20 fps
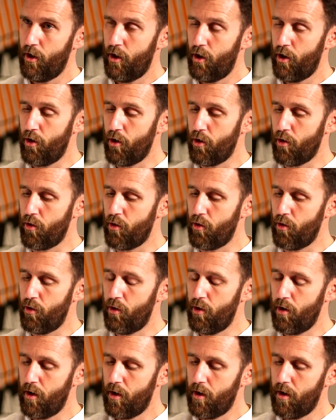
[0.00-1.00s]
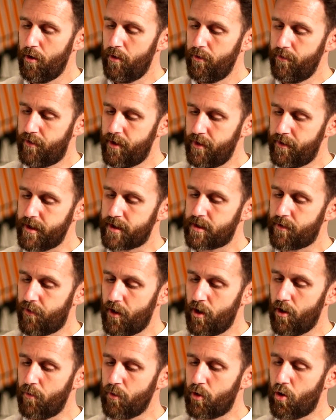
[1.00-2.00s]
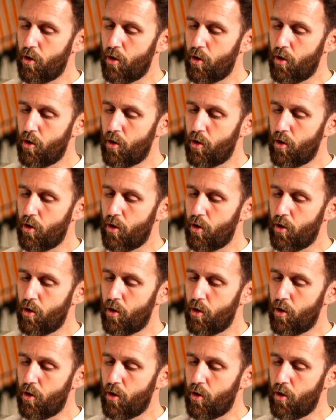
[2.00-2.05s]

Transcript: who did this film